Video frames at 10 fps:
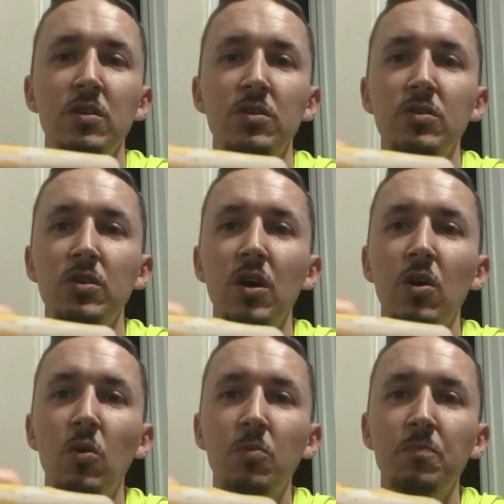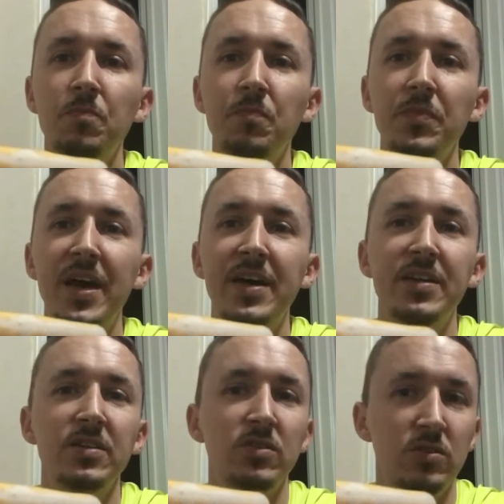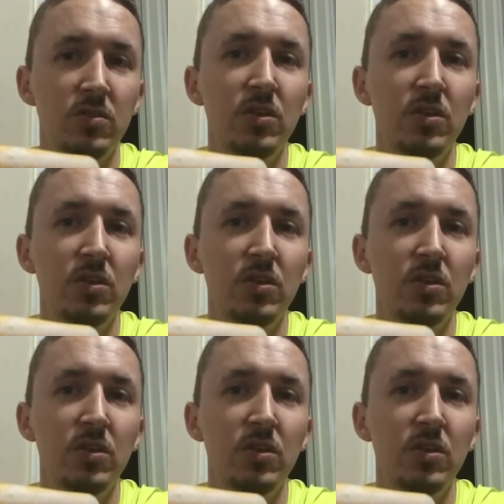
So, that's